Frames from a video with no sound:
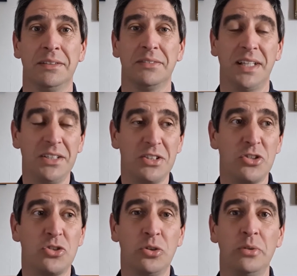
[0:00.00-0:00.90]
That is a
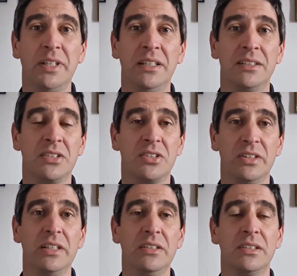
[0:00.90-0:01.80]
story
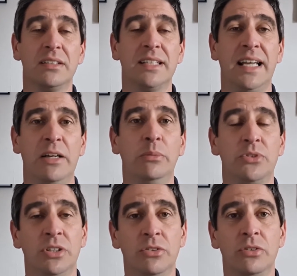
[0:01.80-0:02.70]
designed to help
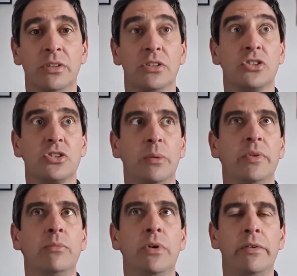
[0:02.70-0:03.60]
children, to stop
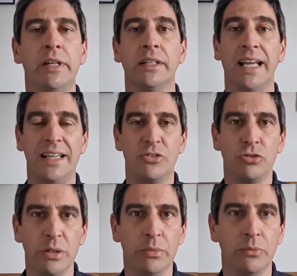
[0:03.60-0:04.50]
them worrying. It has
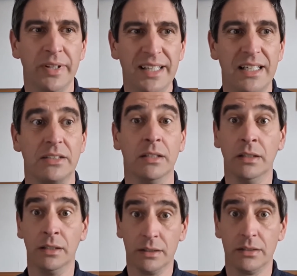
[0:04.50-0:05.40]
treatment within it,
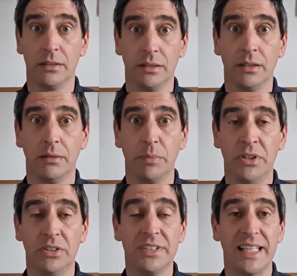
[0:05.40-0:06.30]

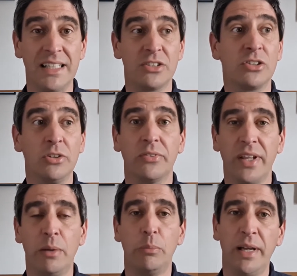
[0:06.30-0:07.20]
because it's got
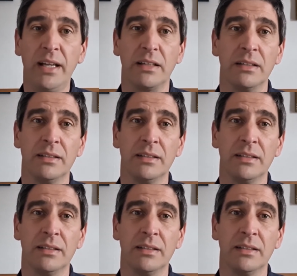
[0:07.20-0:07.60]
that bad.